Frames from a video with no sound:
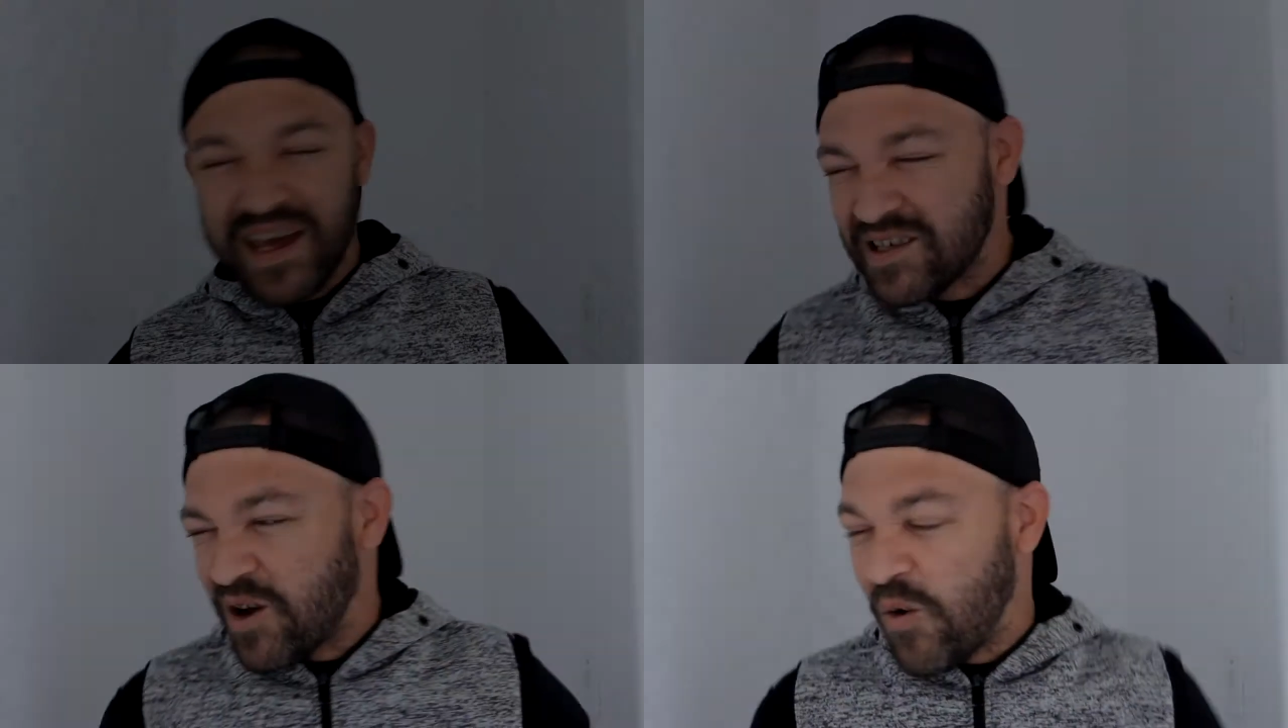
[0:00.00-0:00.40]

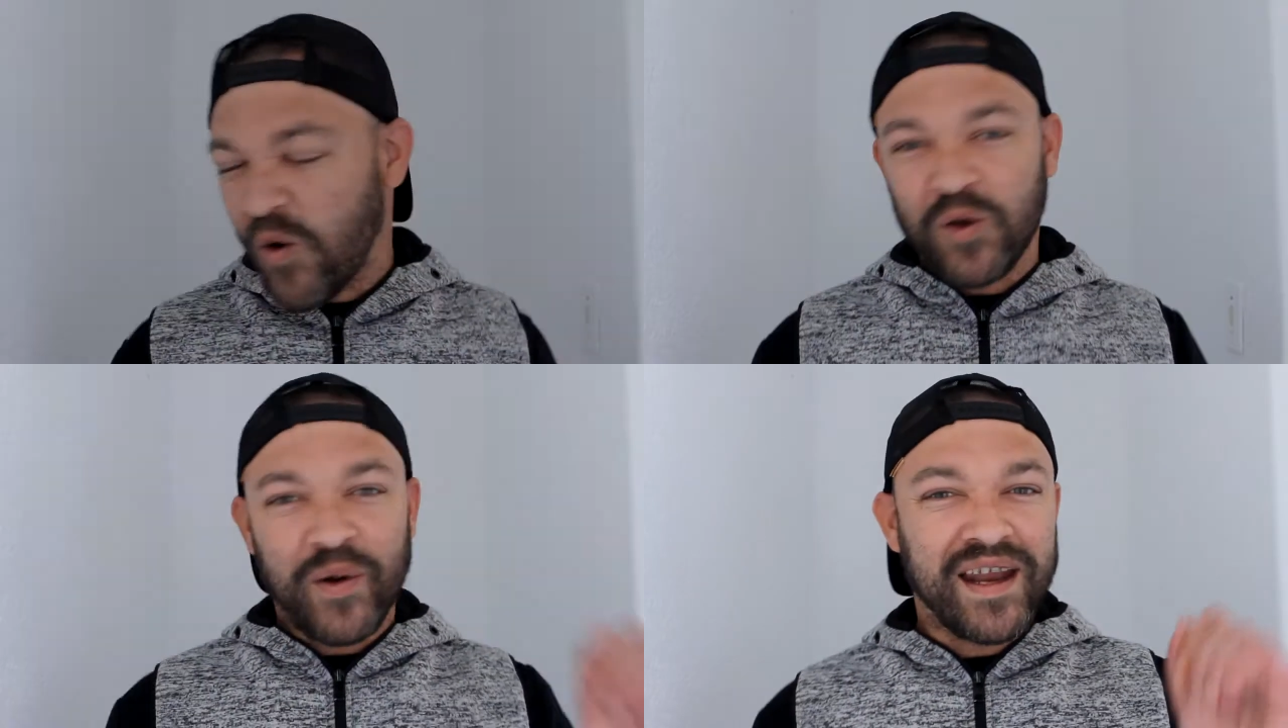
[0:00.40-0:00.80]
gears, go
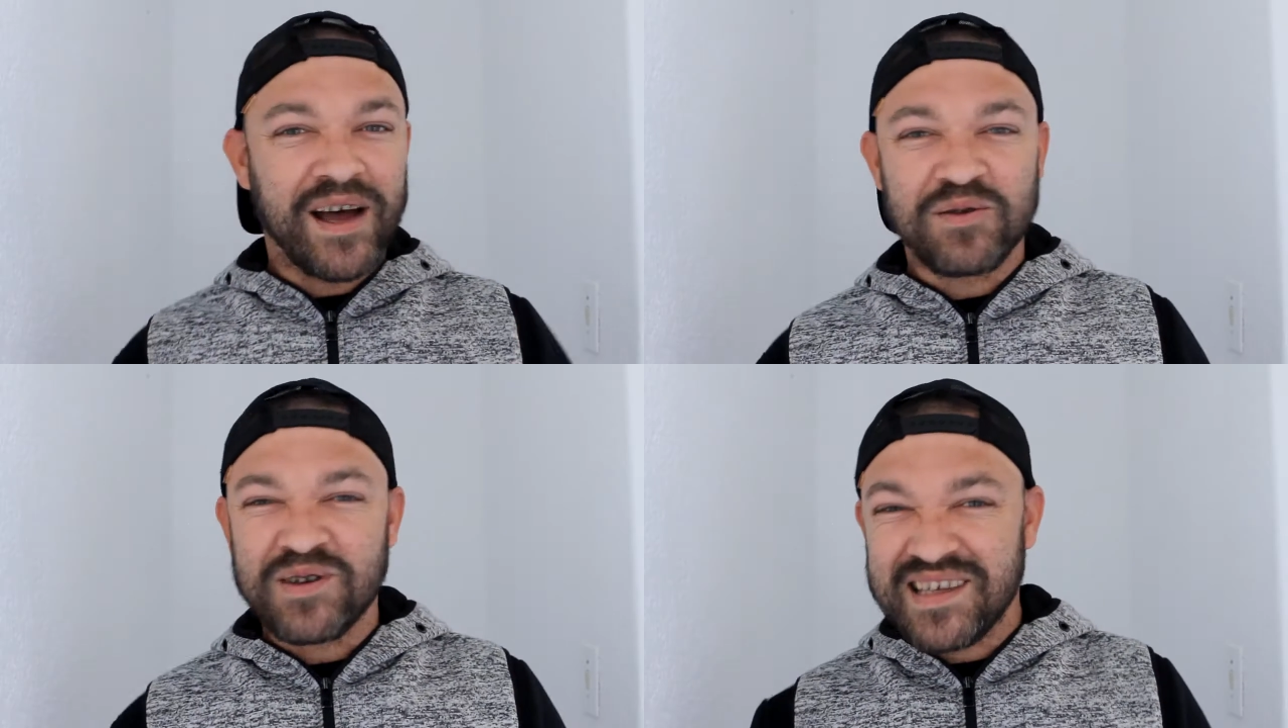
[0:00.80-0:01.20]
all the way
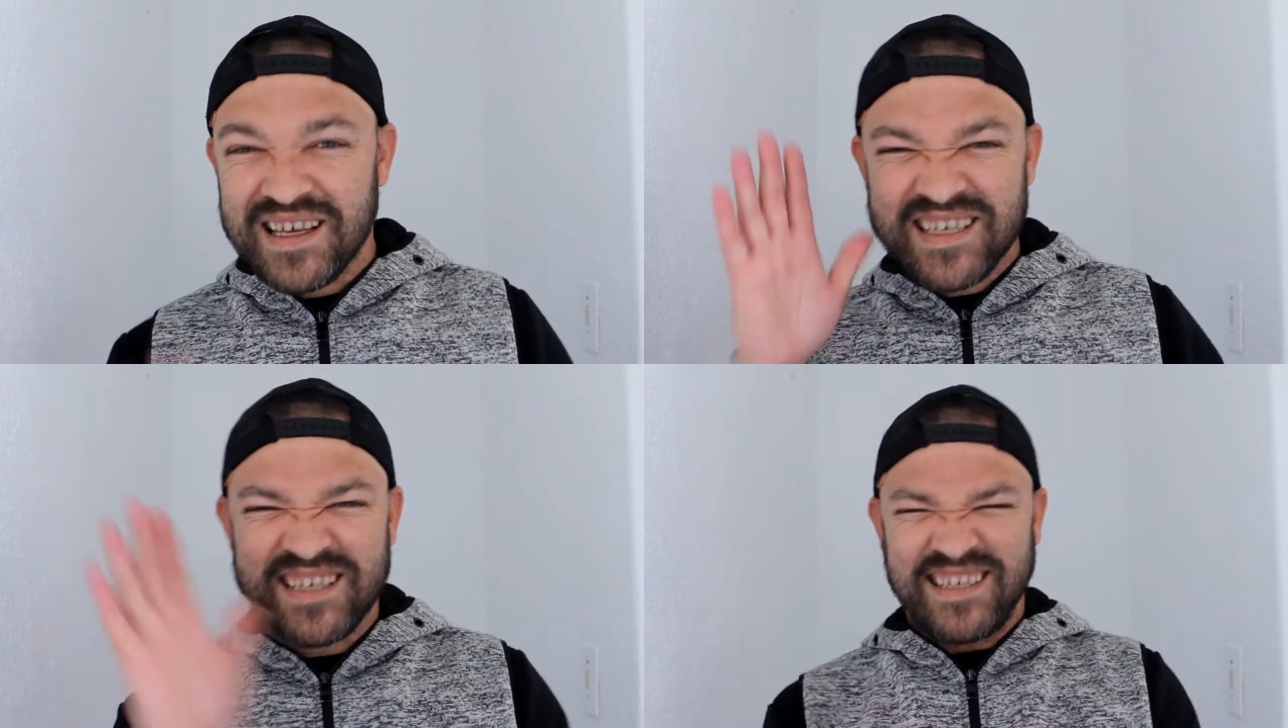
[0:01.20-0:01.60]
down to
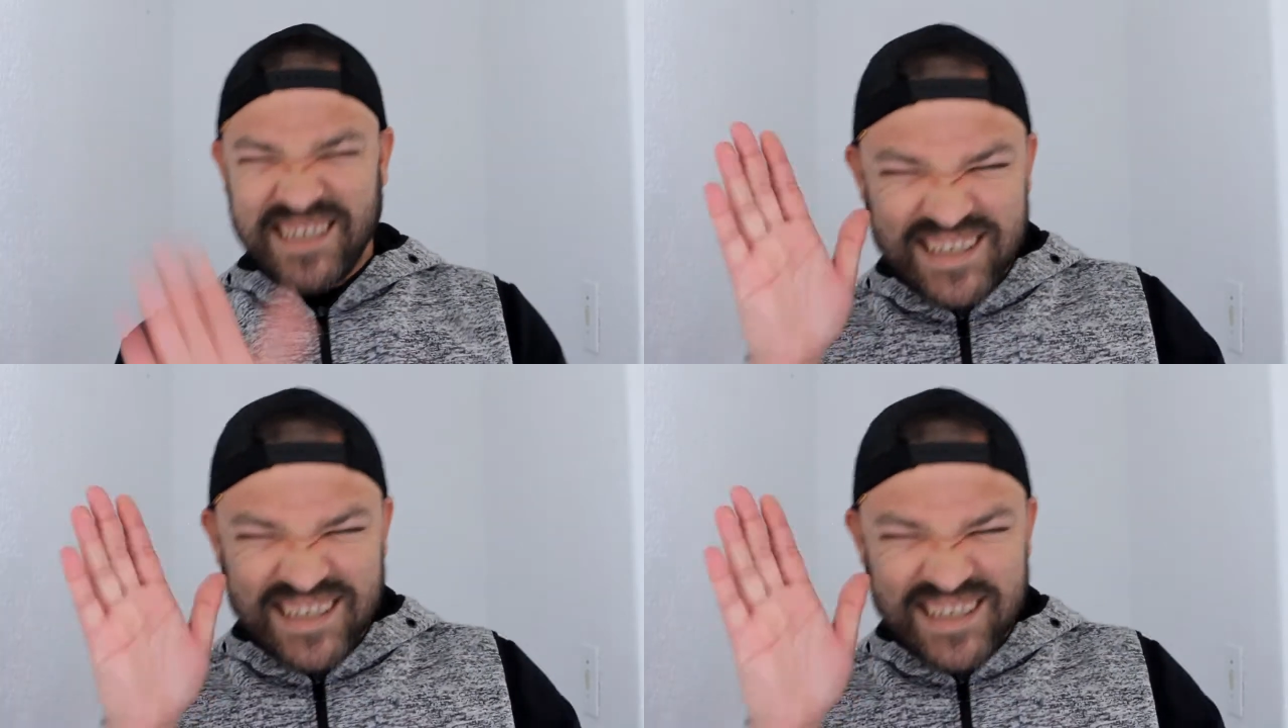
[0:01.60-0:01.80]
6 and,